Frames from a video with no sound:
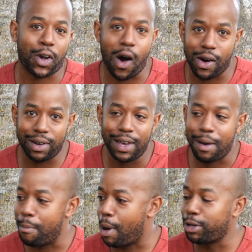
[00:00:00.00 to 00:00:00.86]
can't,
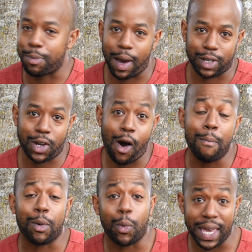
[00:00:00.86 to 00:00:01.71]
motorbikes
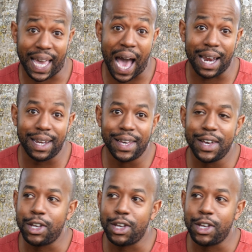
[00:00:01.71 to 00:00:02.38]
can't, but we can.